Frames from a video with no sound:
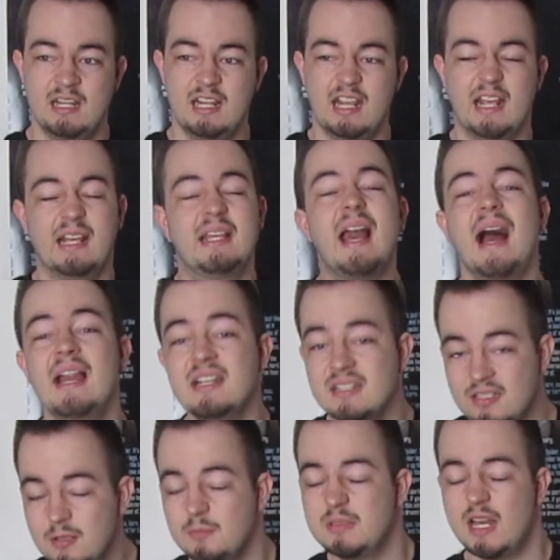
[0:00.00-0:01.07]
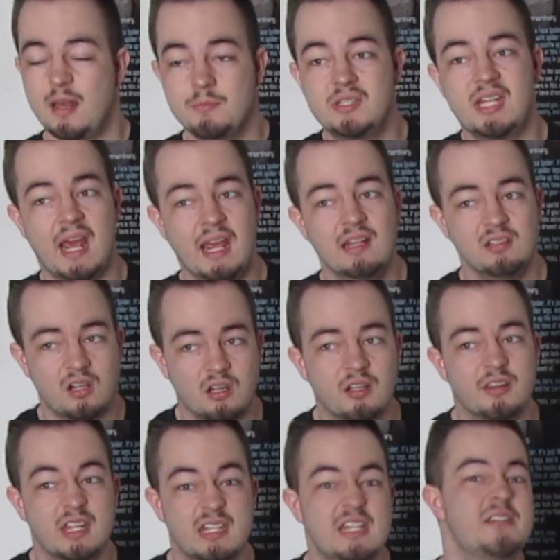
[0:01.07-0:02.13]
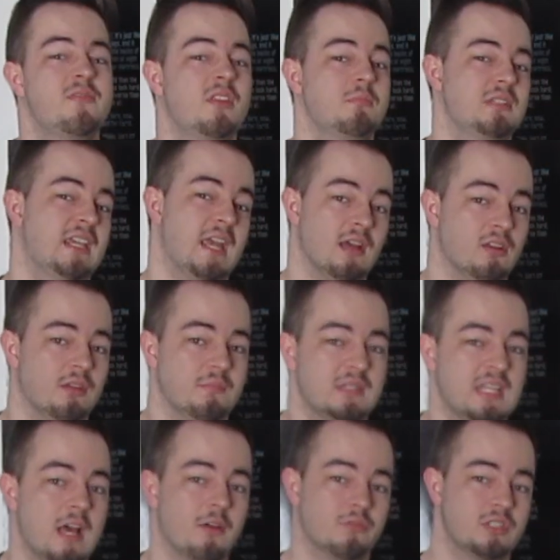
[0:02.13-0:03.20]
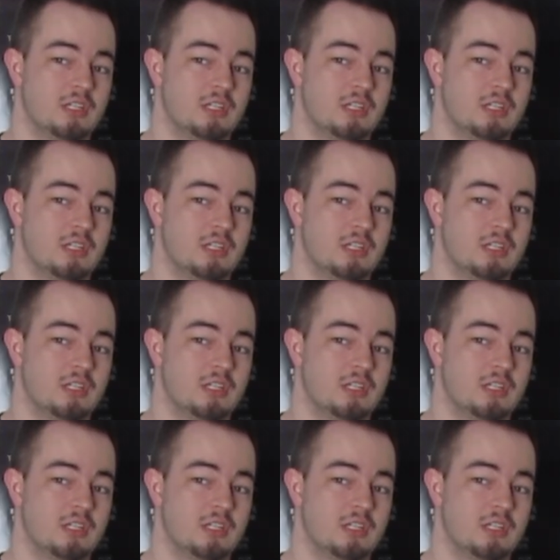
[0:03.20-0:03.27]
it can sometimes take longer than this for them to kill themselves,